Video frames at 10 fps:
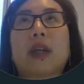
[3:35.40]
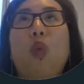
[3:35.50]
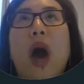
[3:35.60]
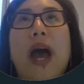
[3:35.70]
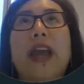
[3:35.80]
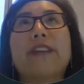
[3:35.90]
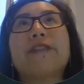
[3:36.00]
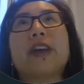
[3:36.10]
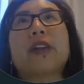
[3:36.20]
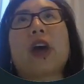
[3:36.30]
a wife
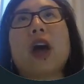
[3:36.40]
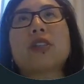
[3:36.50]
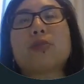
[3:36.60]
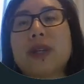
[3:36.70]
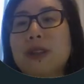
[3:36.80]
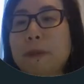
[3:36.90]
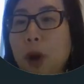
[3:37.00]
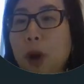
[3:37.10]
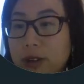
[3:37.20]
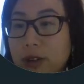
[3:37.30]
and a husband
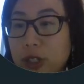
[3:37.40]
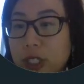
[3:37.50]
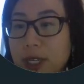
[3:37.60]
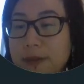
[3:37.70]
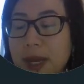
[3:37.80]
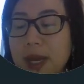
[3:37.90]
partnership,